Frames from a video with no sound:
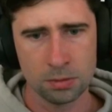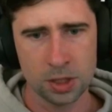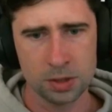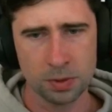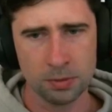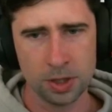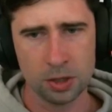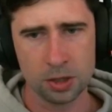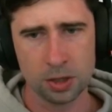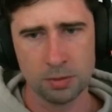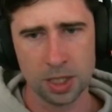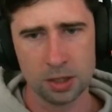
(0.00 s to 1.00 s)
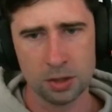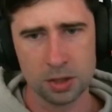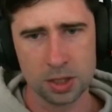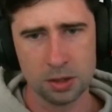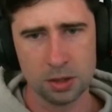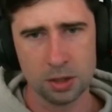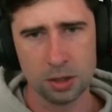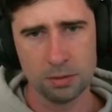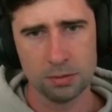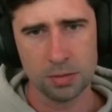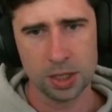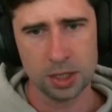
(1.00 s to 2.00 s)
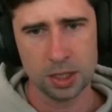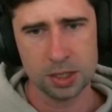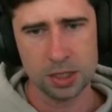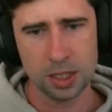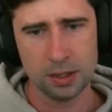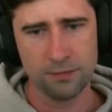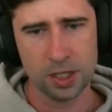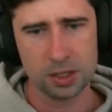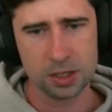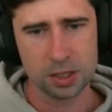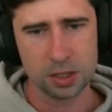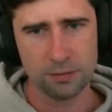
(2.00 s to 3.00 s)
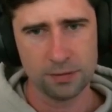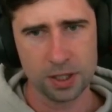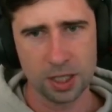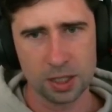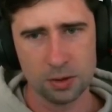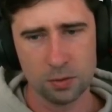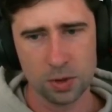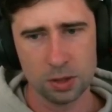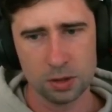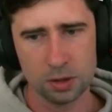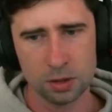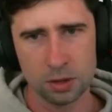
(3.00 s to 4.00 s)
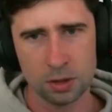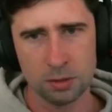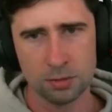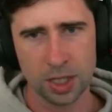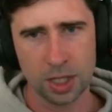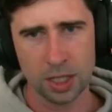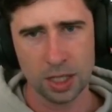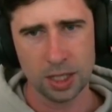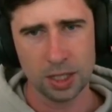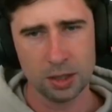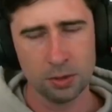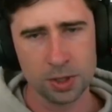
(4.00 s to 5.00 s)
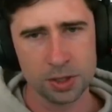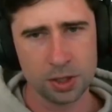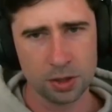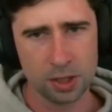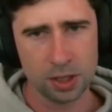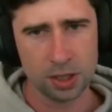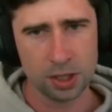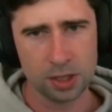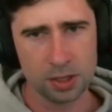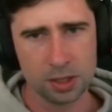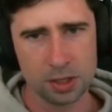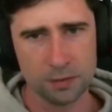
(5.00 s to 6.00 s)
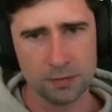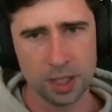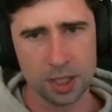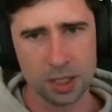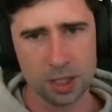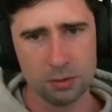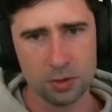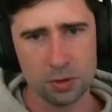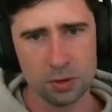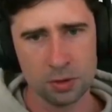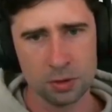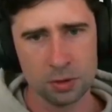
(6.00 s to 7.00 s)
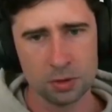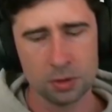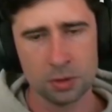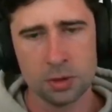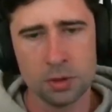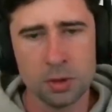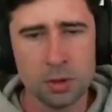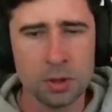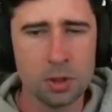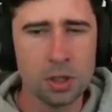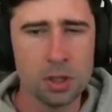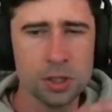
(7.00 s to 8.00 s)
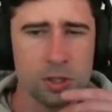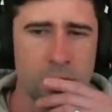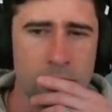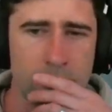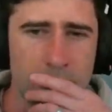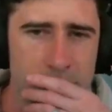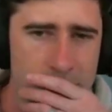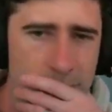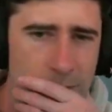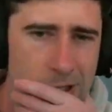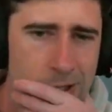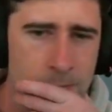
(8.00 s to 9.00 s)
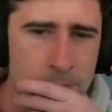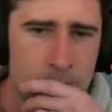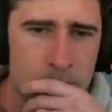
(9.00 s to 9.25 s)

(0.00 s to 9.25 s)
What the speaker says: He's probably not going to make use. Oh, and you see, if he is a Surfer deck, he will. But I almost don't think he is a Surfer deck anymore. Oh gosh, we're in a bit of trouble here.